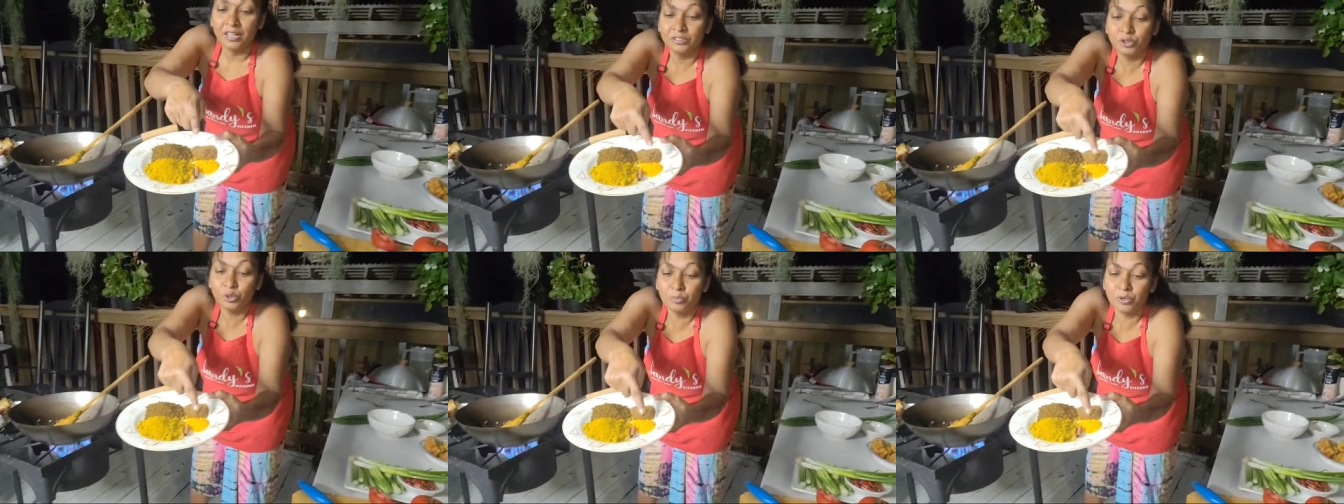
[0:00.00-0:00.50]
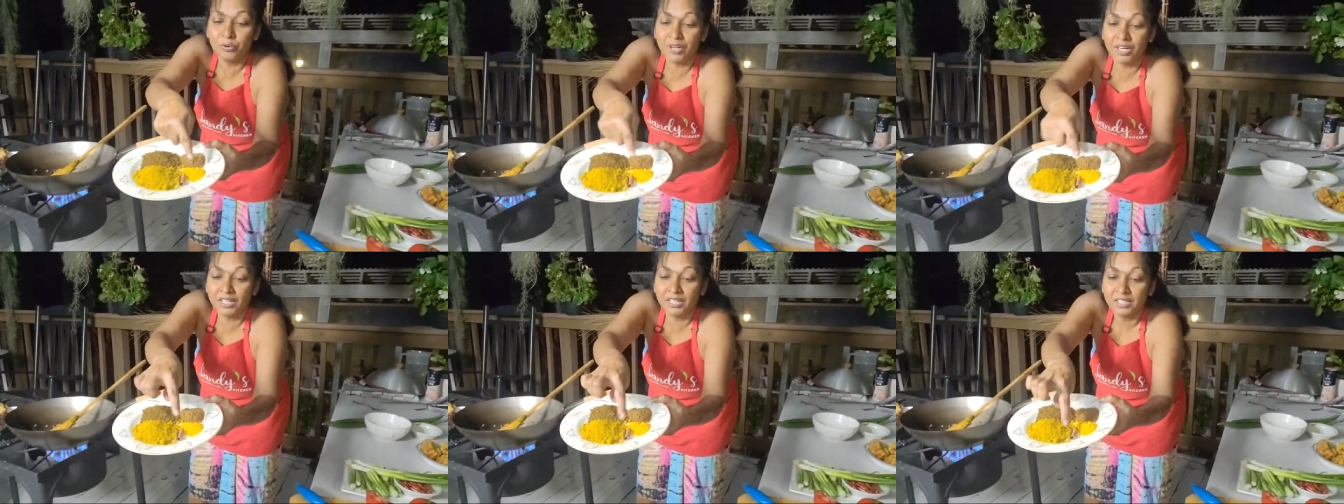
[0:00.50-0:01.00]

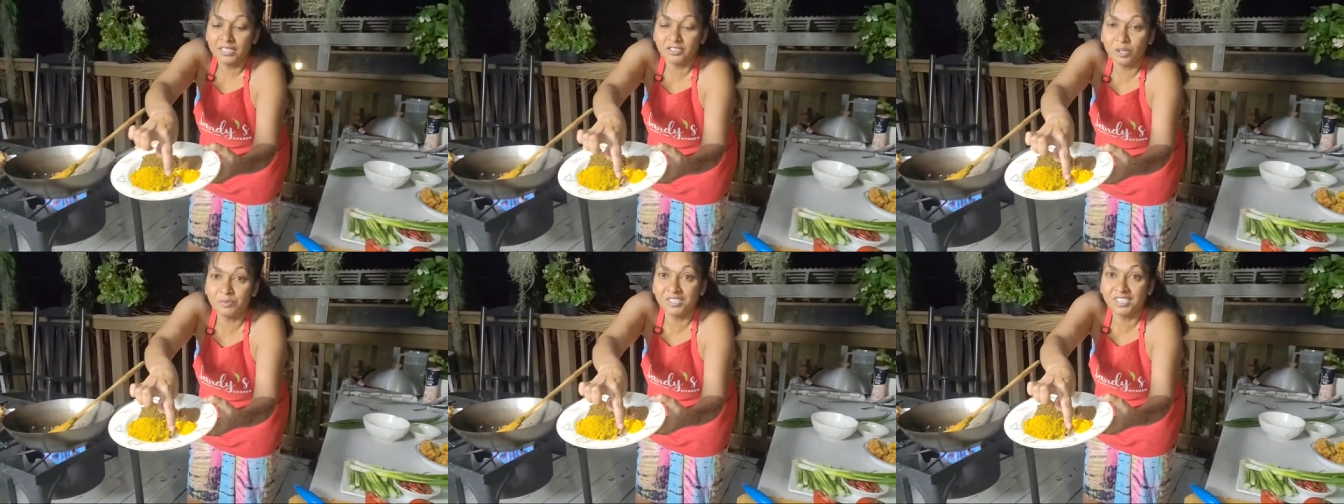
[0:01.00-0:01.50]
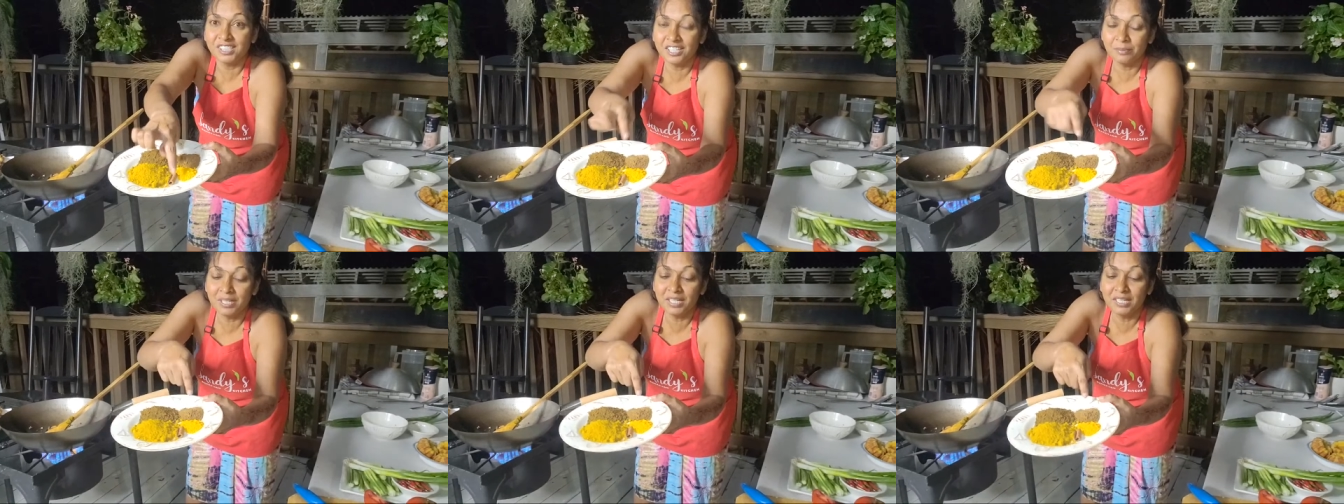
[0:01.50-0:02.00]
turmeric some
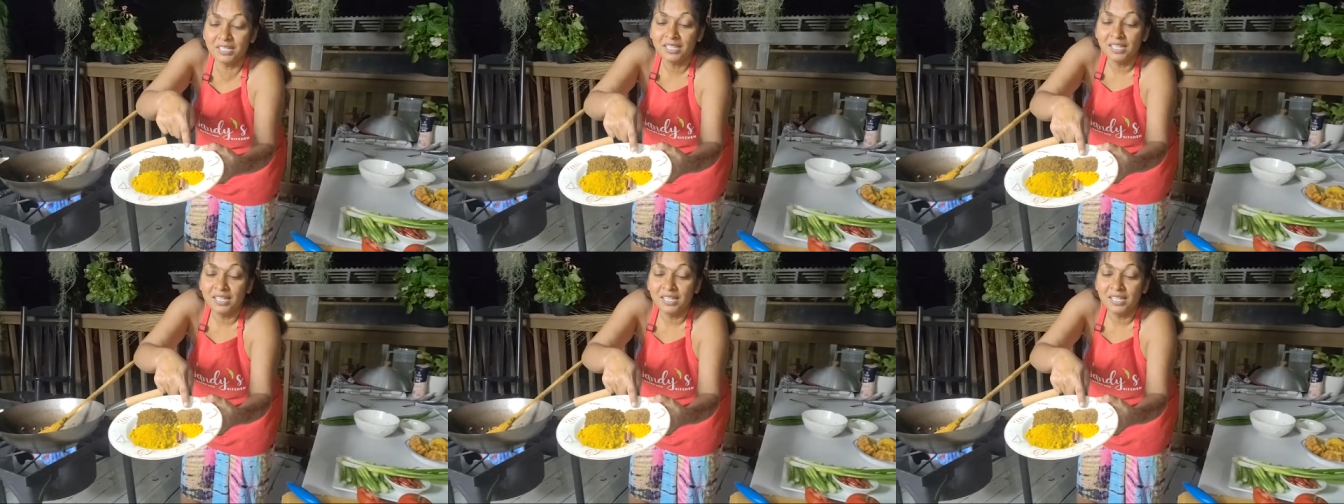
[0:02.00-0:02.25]
cinnamon